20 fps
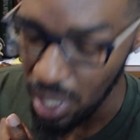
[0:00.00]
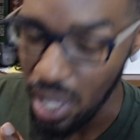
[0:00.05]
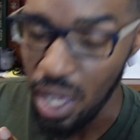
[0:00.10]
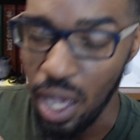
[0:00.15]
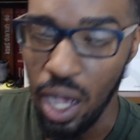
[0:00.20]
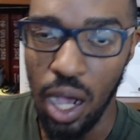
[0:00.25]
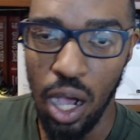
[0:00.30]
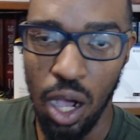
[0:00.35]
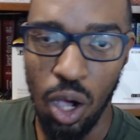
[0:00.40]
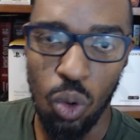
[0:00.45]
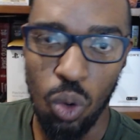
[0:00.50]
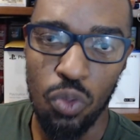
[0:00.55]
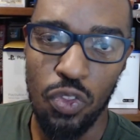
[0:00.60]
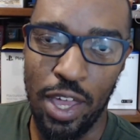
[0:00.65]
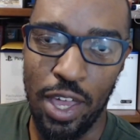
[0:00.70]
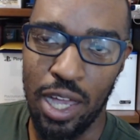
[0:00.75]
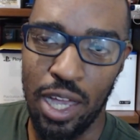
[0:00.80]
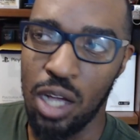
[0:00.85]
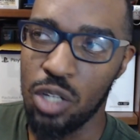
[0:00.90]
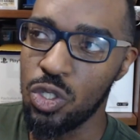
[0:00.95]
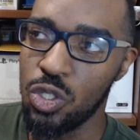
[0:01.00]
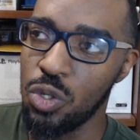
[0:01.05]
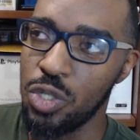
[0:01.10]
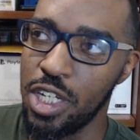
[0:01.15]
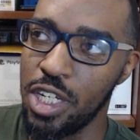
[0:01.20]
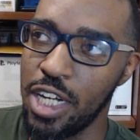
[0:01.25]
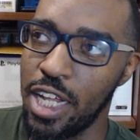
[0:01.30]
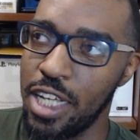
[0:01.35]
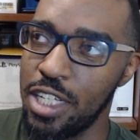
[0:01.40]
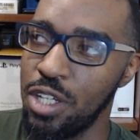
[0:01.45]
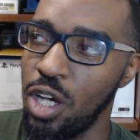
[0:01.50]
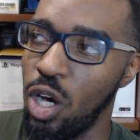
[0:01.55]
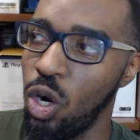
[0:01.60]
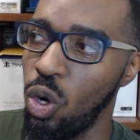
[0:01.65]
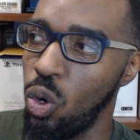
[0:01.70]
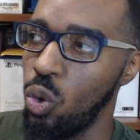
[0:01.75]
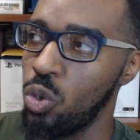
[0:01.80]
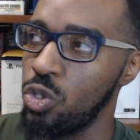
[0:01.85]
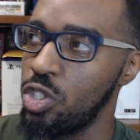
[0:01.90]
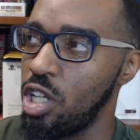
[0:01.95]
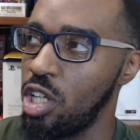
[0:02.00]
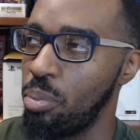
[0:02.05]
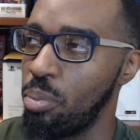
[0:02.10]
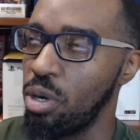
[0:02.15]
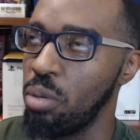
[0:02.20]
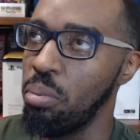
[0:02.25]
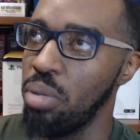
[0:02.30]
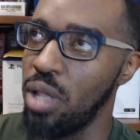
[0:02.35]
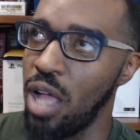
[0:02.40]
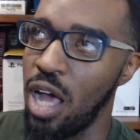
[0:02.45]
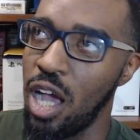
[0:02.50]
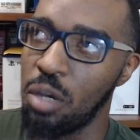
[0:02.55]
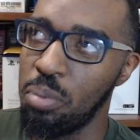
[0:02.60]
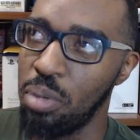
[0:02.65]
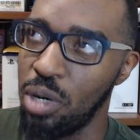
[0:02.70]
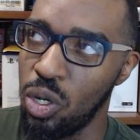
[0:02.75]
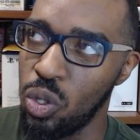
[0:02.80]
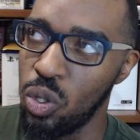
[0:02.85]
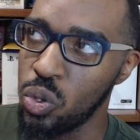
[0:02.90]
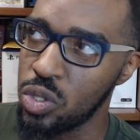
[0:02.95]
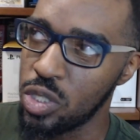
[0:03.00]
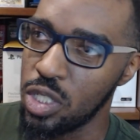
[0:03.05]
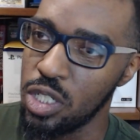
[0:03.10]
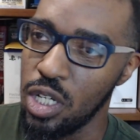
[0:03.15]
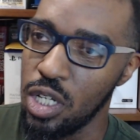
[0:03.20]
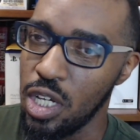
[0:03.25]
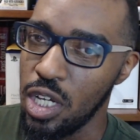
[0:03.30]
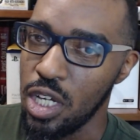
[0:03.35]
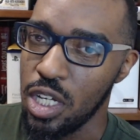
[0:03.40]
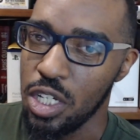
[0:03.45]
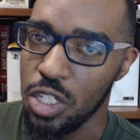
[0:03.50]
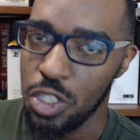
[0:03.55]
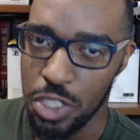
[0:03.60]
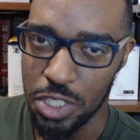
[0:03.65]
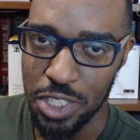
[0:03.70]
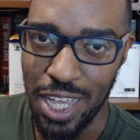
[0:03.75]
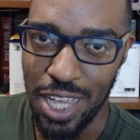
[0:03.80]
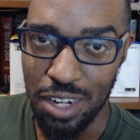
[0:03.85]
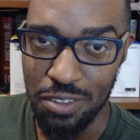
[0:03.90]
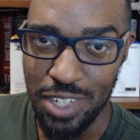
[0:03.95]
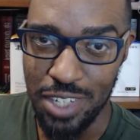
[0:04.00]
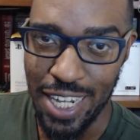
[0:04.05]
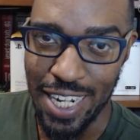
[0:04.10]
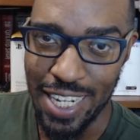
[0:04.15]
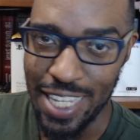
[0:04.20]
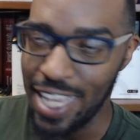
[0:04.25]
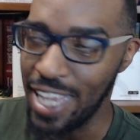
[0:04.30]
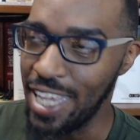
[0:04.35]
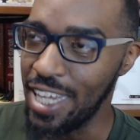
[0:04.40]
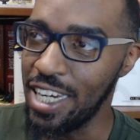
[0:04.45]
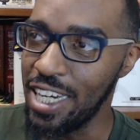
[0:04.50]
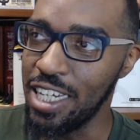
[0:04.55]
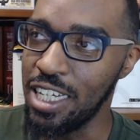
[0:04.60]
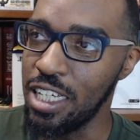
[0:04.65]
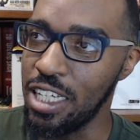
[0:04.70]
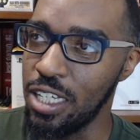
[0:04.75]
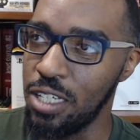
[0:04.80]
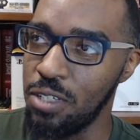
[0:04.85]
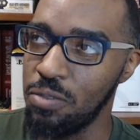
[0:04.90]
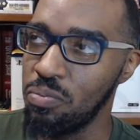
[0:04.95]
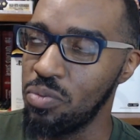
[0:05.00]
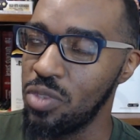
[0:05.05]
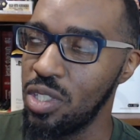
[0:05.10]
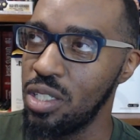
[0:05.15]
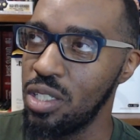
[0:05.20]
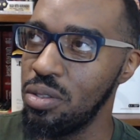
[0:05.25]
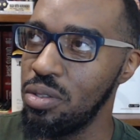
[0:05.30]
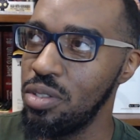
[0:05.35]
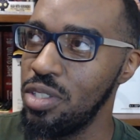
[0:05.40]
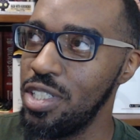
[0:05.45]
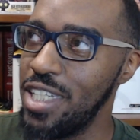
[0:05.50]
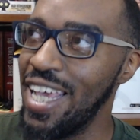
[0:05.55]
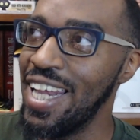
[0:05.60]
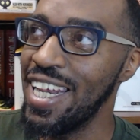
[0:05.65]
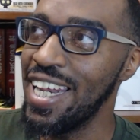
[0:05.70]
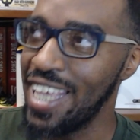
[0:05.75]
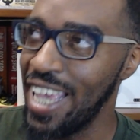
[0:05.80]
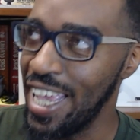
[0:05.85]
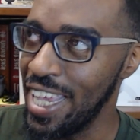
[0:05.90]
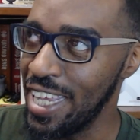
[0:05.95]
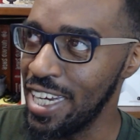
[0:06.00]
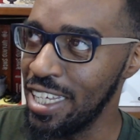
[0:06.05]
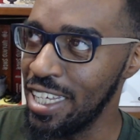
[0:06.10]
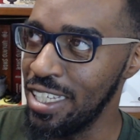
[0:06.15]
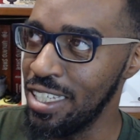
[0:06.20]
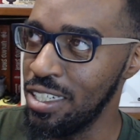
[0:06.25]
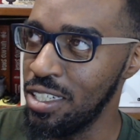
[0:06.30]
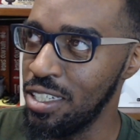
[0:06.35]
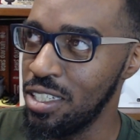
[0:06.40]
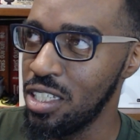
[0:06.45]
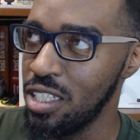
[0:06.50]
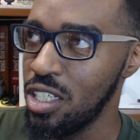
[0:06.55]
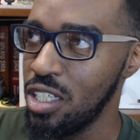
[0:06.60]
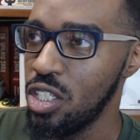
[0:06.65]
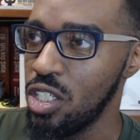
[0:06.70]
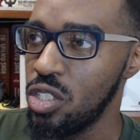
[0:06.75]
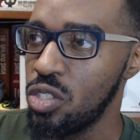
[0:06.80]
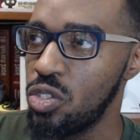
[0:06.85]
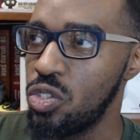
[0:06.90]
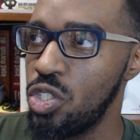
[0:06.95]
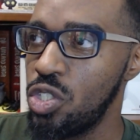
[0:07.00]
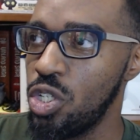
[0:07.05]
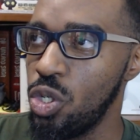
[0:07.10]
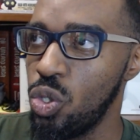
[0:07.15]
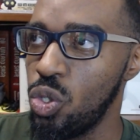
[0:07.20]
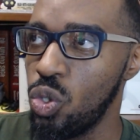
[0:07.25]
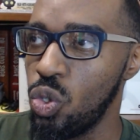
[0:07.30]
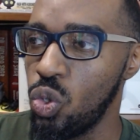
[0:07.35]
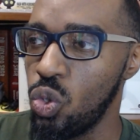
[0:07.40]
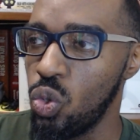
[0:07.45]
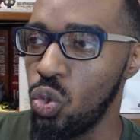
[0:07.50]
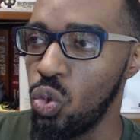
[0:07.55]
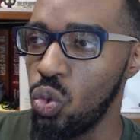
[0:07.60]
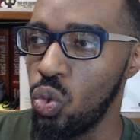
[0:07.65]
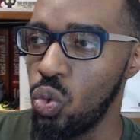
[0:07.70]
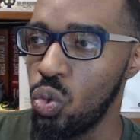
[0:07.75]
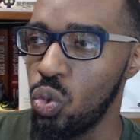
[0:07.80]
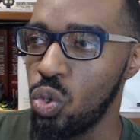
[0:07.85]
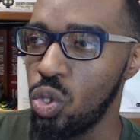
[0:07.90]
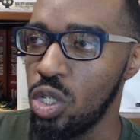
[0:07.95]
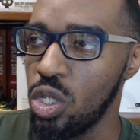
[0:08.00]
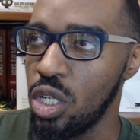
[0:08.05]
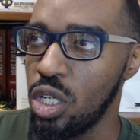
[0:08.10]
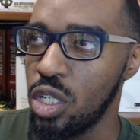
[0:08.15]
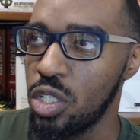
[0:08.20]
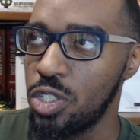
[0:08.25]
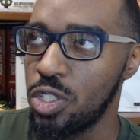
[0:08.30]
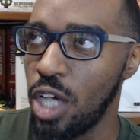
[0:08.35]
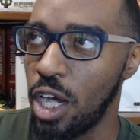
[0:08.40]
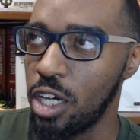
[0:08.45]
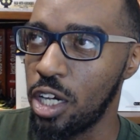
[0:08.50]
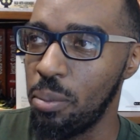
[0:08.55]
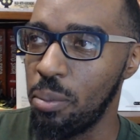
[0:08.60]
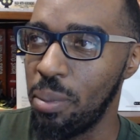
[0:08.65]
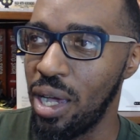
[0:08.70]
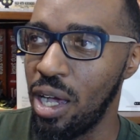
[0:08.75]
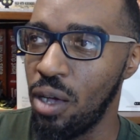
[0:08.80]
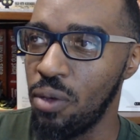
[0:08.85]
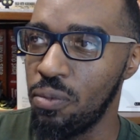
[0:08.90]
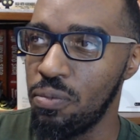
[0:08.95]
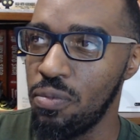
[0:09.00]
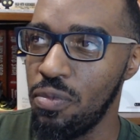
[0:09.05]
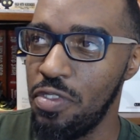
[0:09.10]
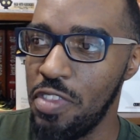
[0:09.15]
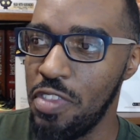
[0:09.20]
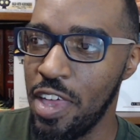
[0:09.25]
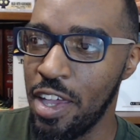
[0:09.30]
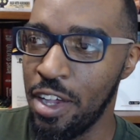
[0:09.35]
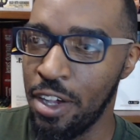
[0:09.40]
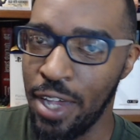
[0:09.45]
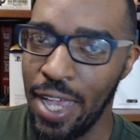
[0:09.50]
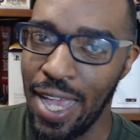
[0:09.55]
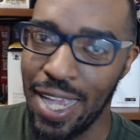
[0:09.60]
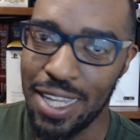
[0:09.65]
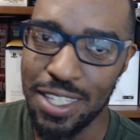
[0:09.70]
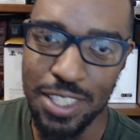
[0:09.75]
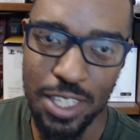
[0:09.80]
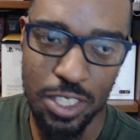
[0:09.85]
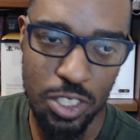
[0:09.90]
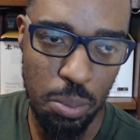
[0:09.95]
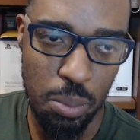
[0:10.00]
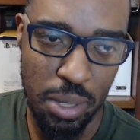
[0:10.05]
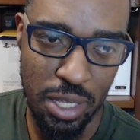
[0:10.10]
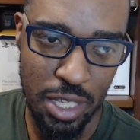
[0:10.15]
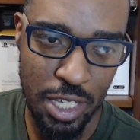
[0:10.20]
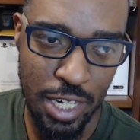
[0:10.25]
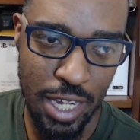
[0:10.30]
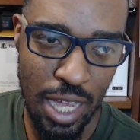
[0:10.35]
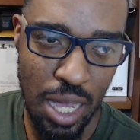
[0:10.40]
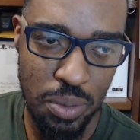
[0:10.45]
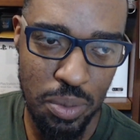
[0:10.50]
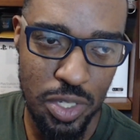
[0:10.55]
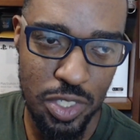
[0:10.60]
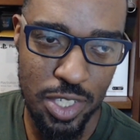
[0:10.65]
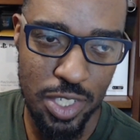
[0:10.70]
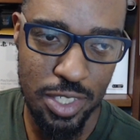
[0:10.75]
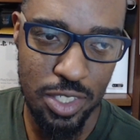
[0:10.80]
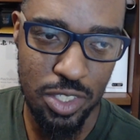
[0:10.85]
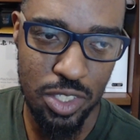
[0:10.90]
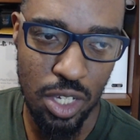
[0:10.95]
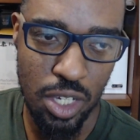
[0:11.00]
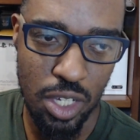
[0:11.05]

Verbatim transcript: oh, they also did a whole separate blog post, just kind of dedicating, dedicated to talking about their accessibility options and stuff.